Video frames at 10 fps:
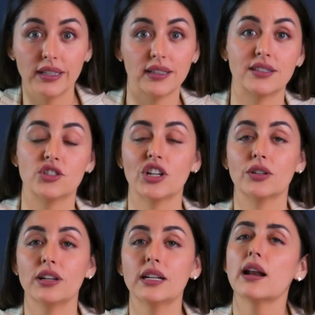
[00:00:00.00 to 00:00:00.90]
link that's
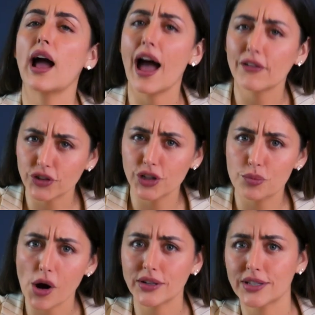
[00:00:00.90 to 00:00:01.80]
generated after you
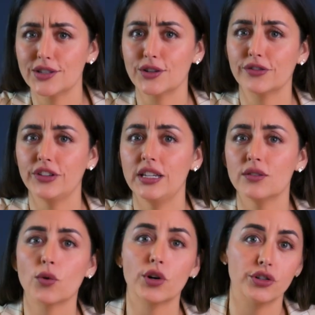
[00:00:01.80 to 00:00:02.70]
process your feed
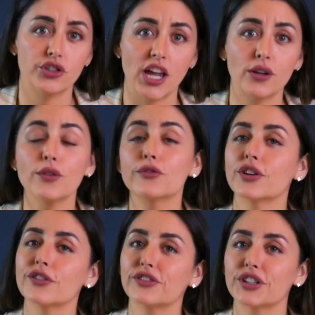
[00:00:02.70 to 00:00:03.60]
or your channel
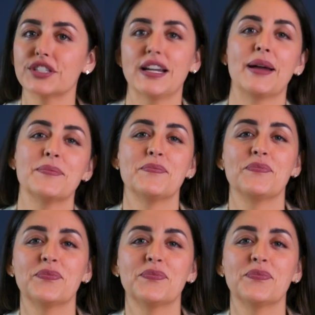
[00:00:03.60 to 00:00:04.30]
for the first time.